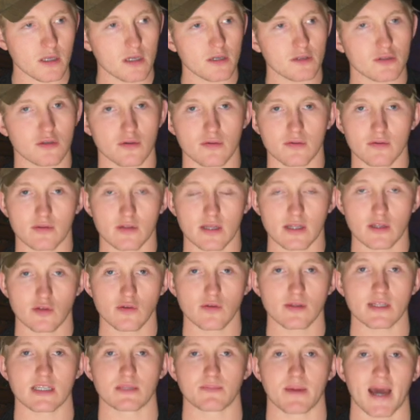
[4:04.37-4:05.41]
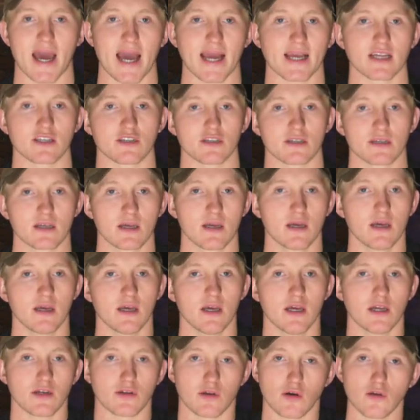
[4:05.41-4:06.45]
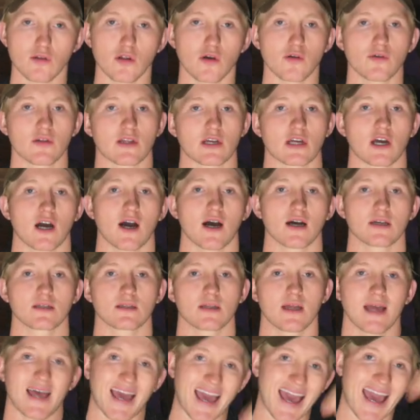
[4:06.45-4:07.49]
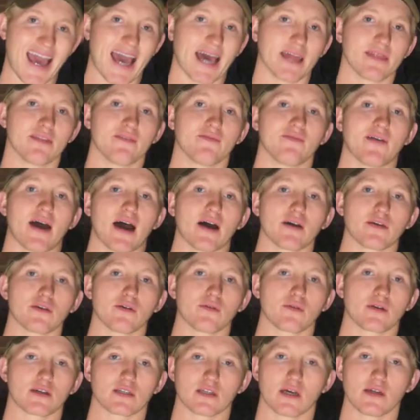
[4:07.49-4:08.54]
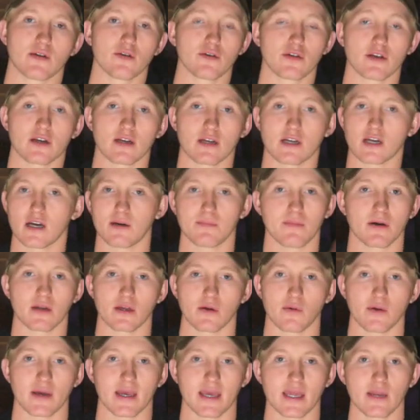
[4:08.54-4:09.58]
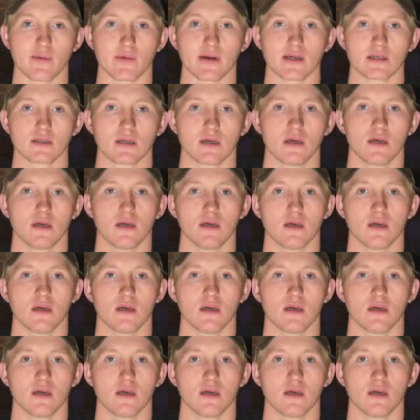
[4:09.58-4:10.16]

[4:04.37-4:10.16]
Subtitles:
So doing these packages, don't lower the cost, add the value. Because I know you're going to cut money away anyways.